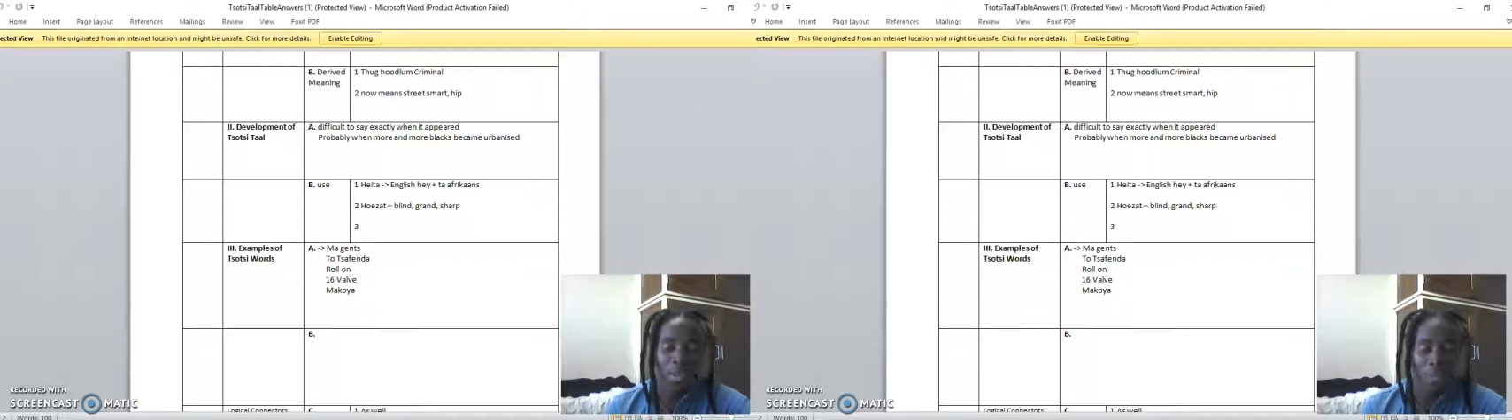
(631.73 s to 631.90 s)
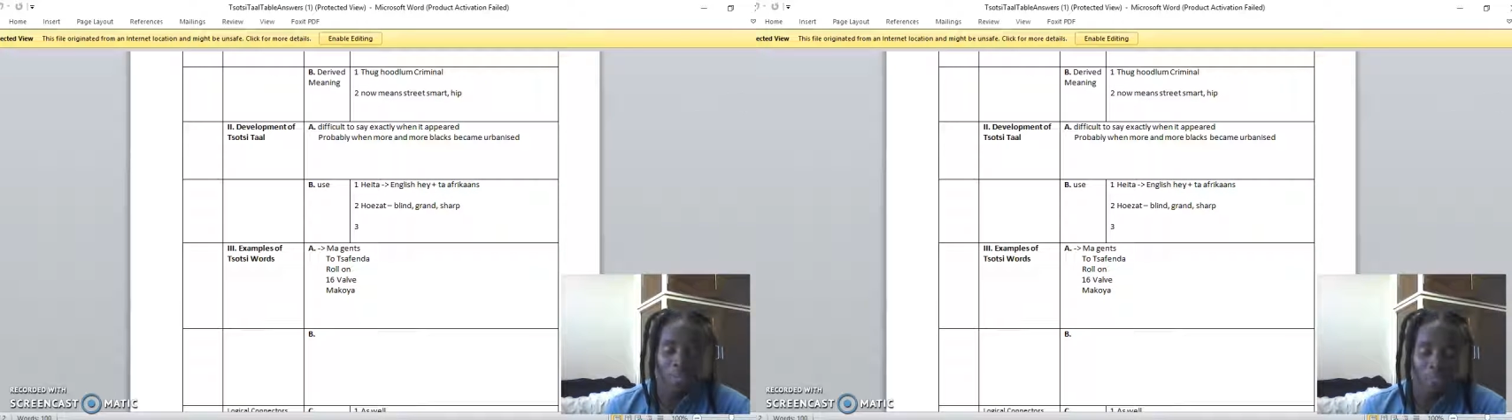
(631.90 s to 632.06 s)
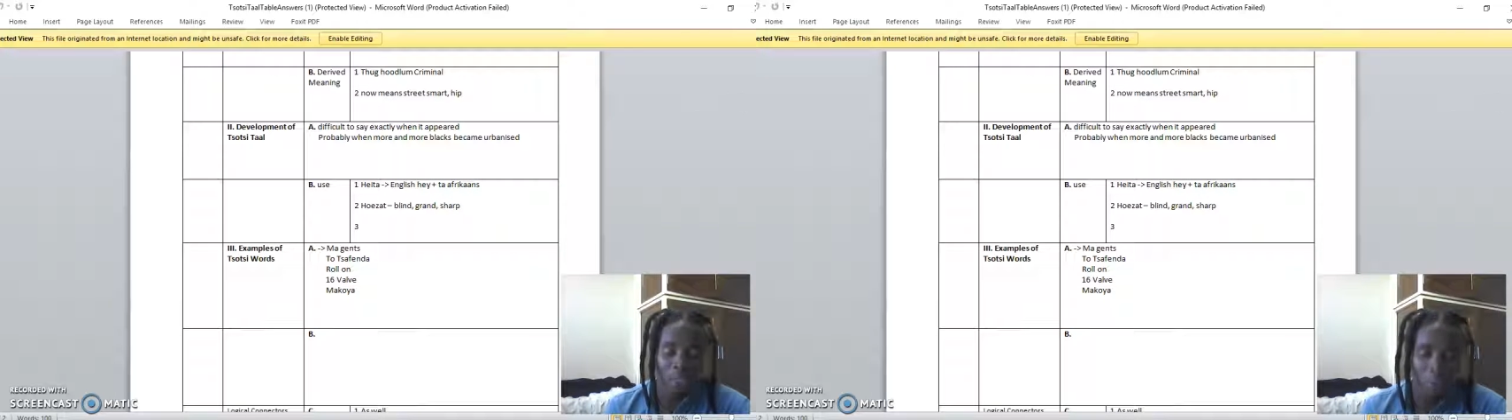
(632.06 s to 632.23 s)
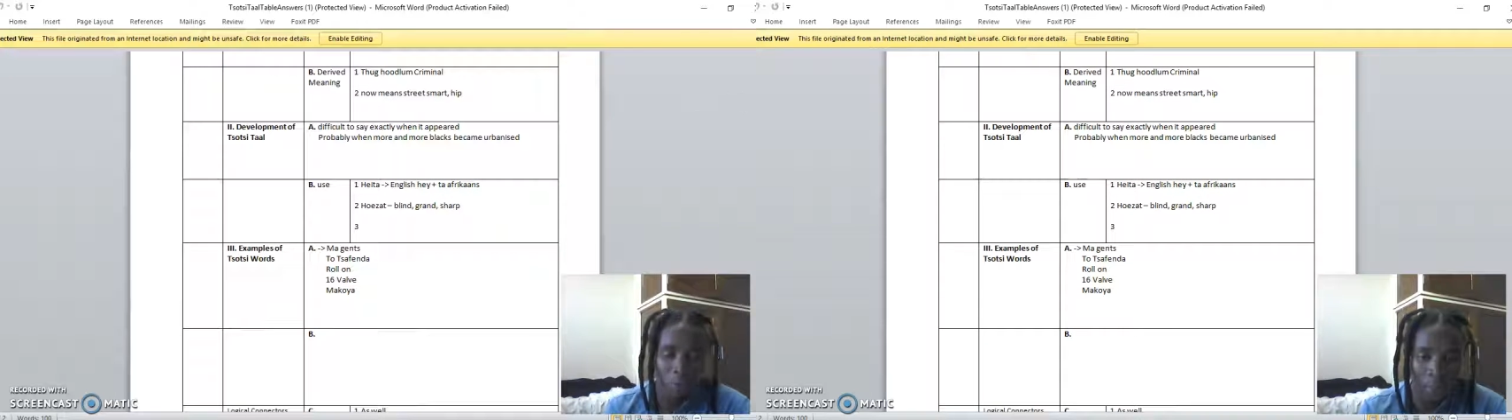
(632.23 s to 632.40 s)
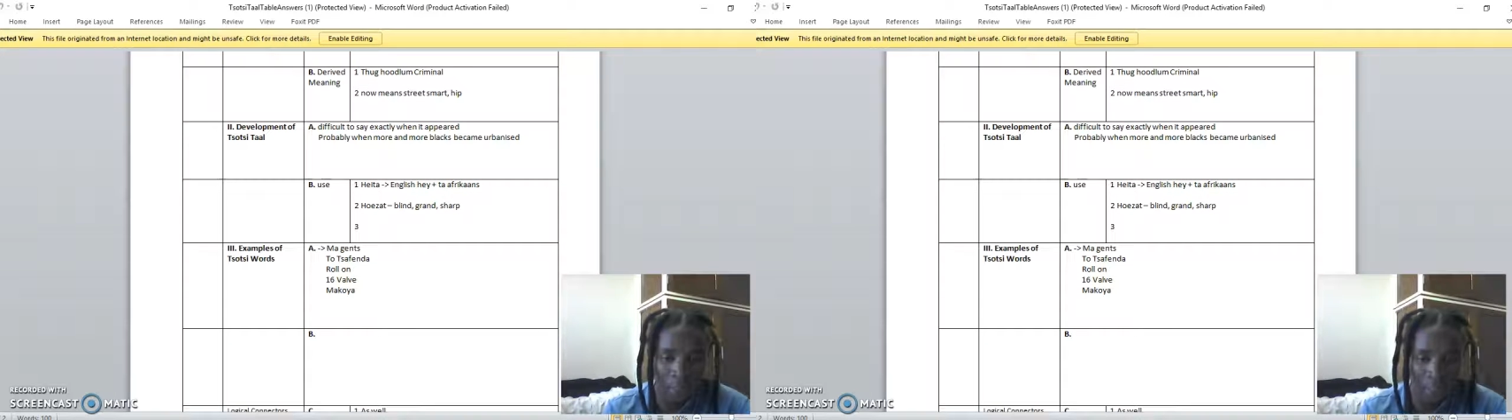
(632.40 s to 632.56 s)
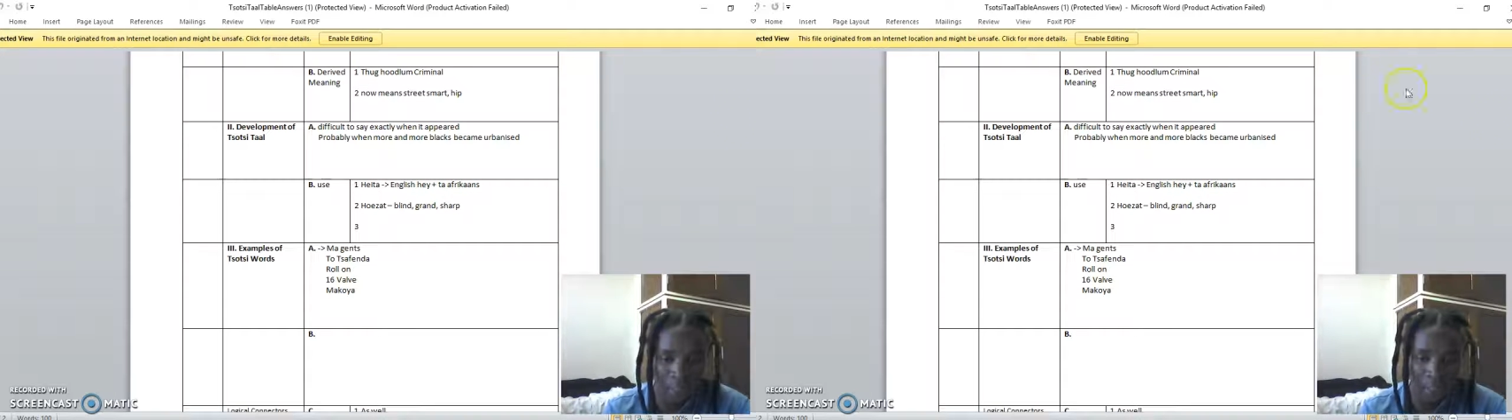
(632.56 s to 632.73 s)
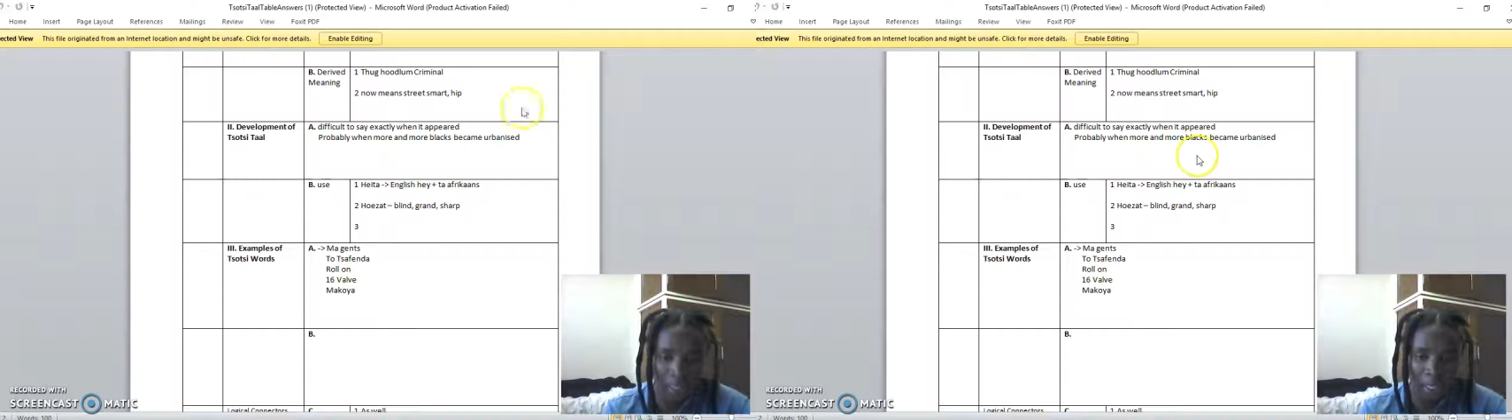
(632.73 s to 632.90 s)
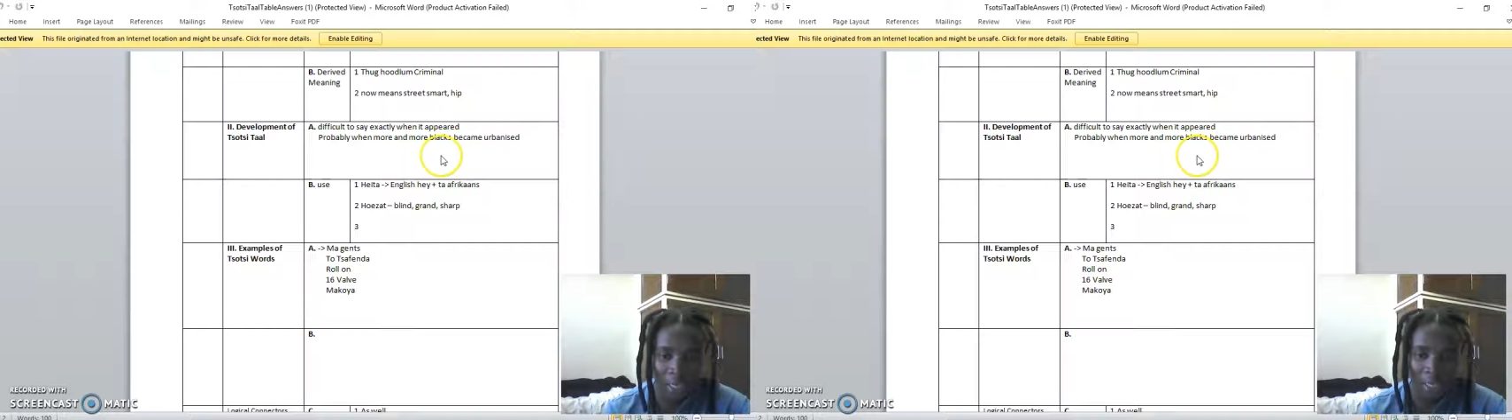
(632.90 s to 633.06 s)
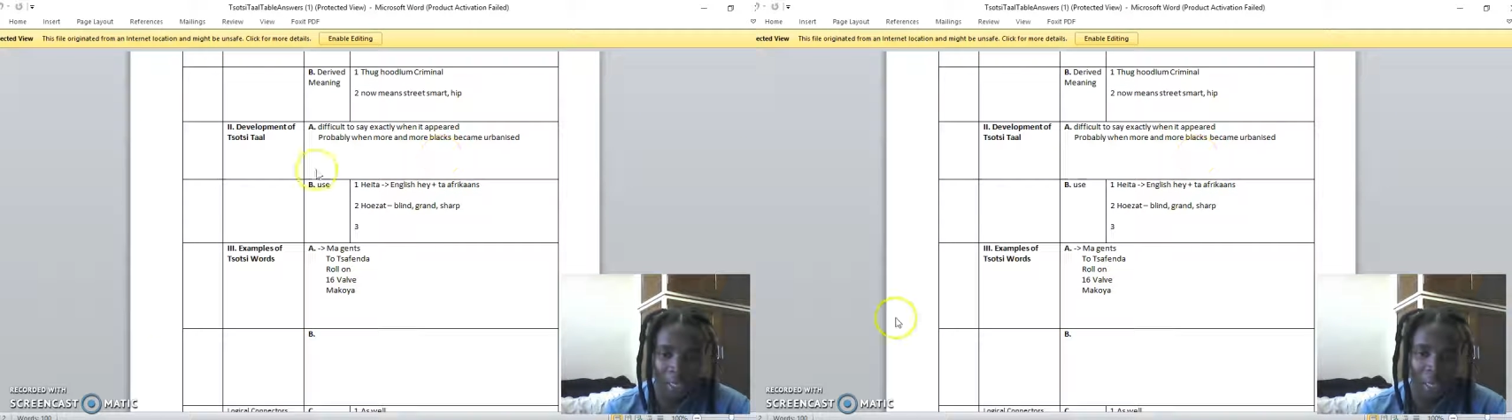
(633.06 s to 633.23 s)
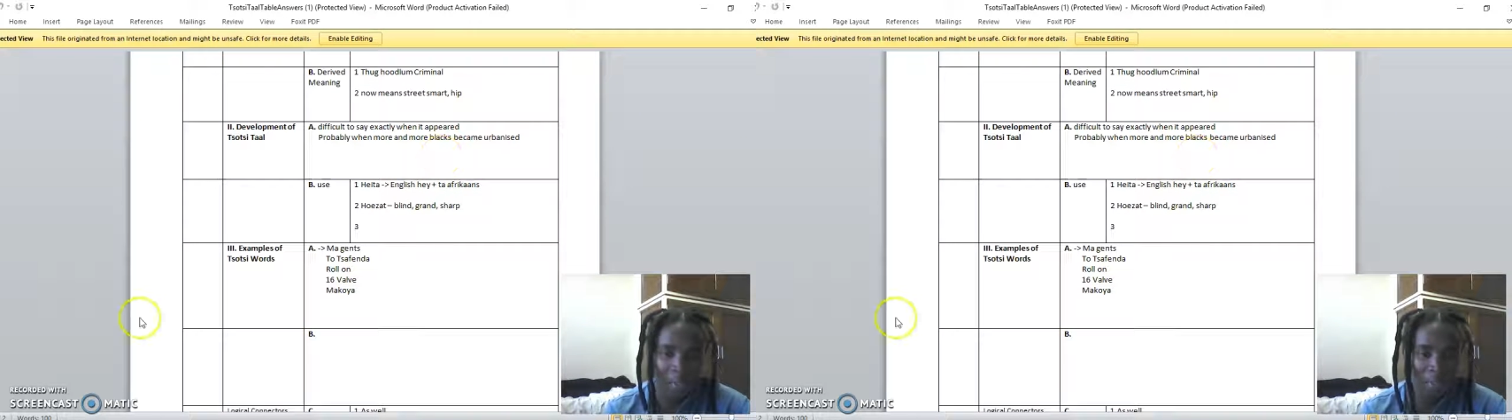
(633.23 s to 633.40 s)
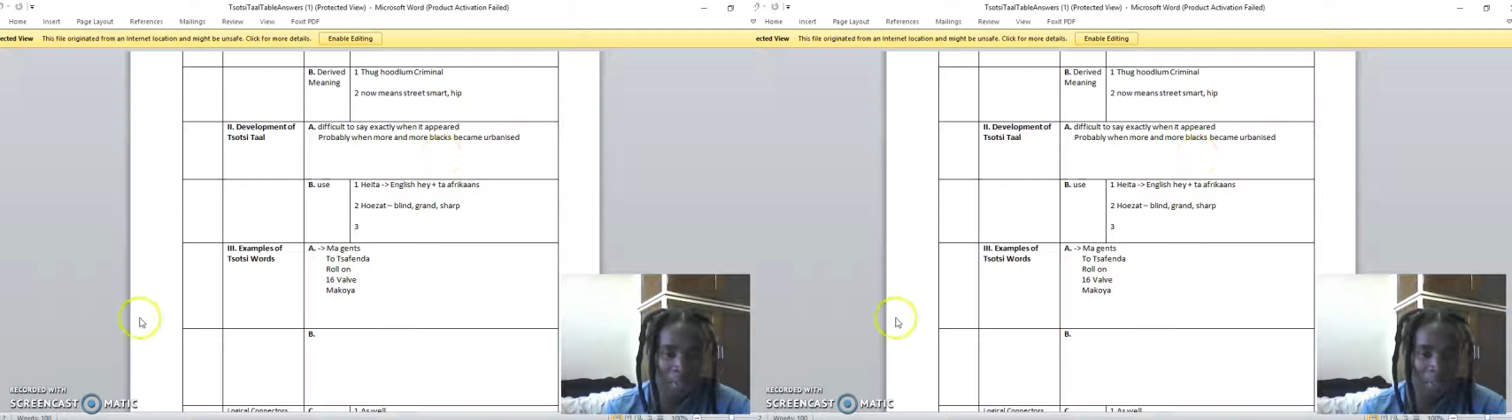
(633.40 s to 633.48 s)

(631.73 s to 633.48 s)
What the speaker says: Until we meet again.